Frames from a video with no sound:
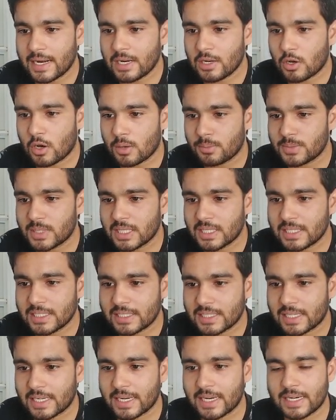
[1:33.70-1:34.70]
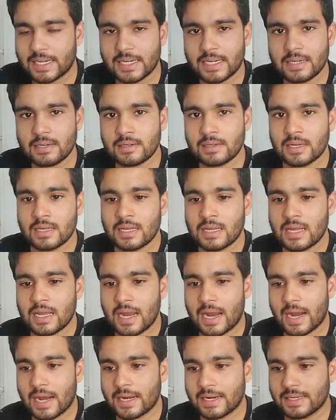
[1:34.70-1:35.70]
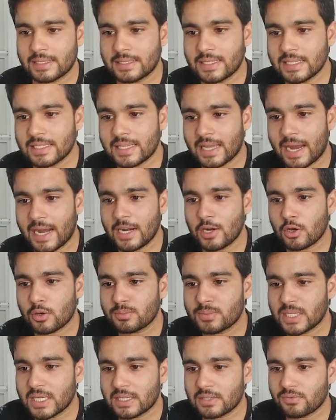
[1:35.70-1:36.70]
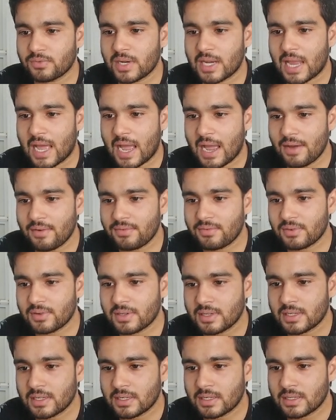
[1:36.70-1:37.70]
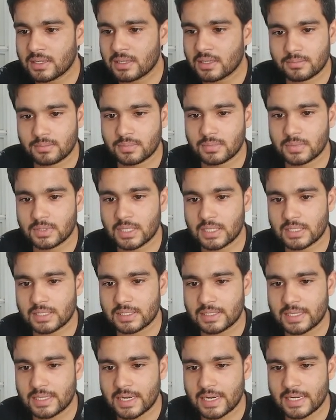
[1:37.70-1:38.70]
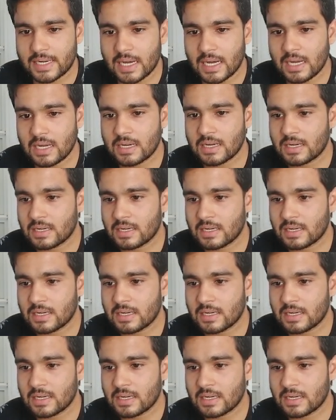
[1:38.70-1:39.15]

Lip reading: object is created, and this head object will have this data,